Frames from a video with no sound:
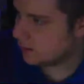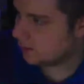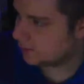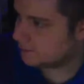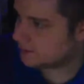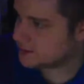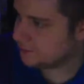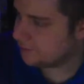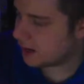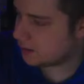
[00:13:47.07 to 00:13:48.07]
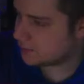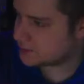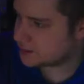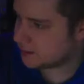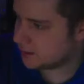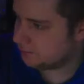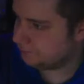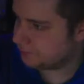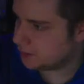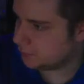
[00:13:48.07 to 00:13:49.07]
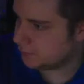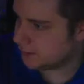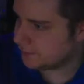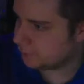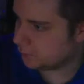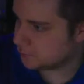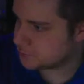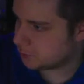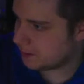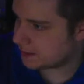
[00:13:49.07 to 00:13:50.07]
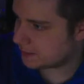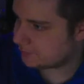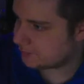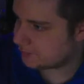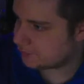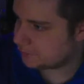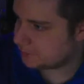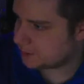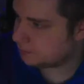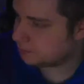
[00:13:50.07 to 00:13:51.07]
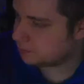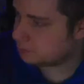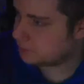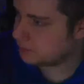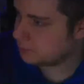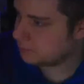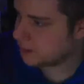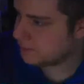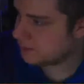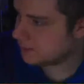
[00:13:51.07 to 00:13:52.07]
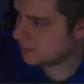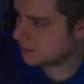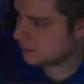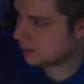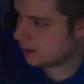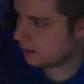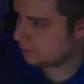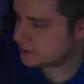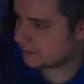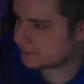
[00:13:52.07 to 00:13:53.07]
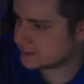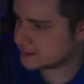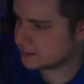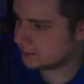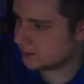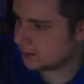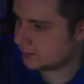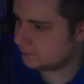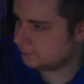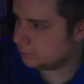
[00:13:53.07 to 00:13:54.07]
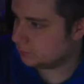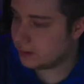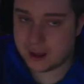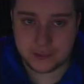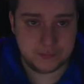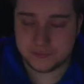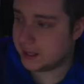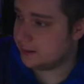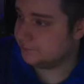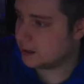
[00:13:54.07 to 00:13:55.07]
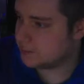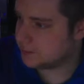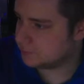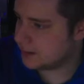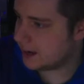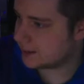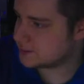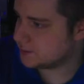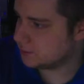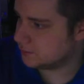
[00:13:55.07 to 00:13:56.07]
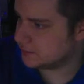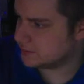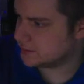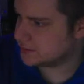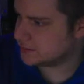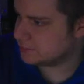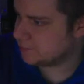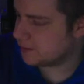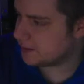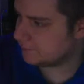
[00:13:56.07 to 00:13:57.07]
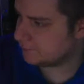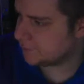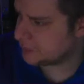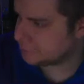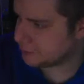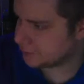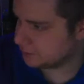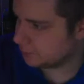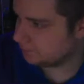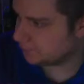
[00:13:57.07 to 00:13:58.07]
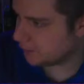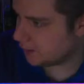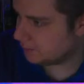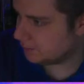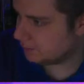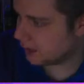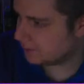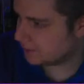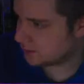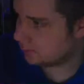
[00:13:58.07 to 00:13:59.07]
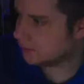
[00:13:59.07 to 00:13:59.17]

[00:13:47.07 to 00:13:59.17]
given this environment, with any further storm activity, it could be minimal, maybe. We'll just have to see how that environment reacts to it. Like I said, it's very, very unpredictable environment here,